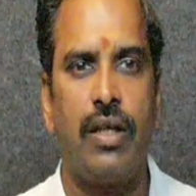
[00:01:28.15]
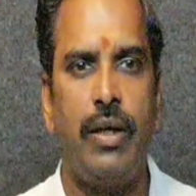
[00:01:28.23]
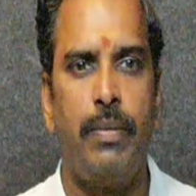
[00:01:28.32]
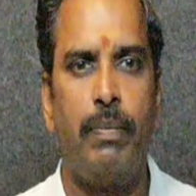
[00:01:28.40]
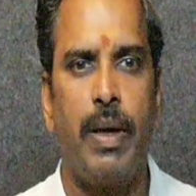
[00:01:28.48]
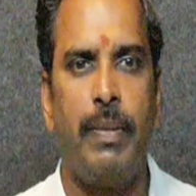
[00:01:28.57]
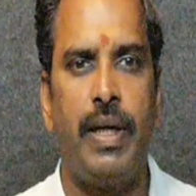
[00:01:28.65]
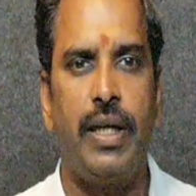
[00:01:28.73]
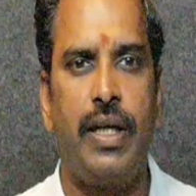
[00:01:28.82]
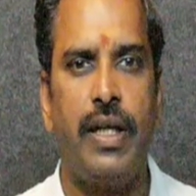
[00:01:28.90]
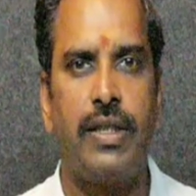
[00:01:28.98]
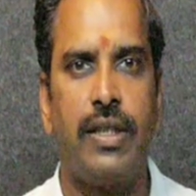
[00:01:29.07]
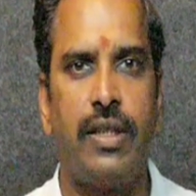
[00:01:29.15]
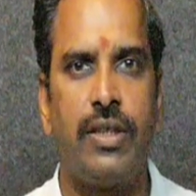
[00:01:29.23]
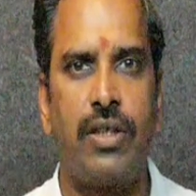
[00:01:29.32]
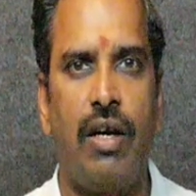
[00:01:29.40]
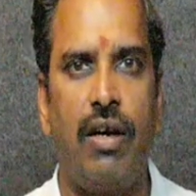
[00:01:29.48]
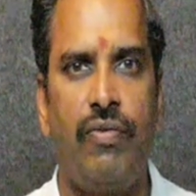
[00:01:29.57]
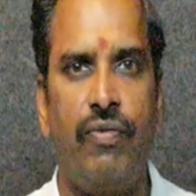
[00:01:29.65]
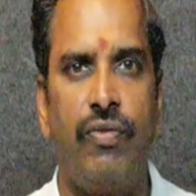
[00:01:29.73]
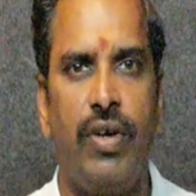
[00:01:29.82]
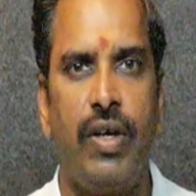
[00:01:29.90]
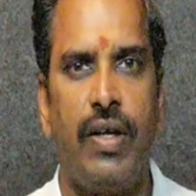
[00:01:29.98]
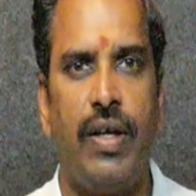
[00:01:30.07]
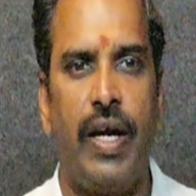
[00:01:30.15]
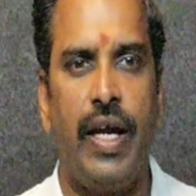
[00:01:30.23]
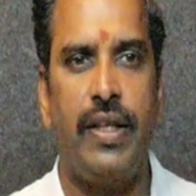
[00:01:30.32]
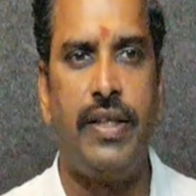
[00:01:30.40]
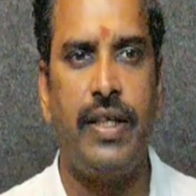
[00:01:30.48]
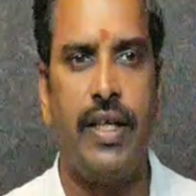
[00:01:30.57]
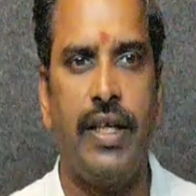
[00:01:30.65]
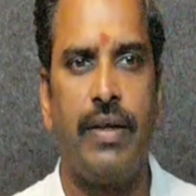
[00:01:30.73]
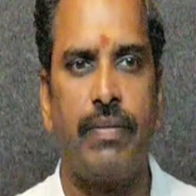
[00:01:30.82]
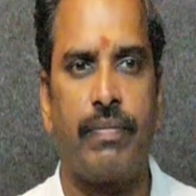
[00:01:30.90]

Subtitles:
implementations of a theory.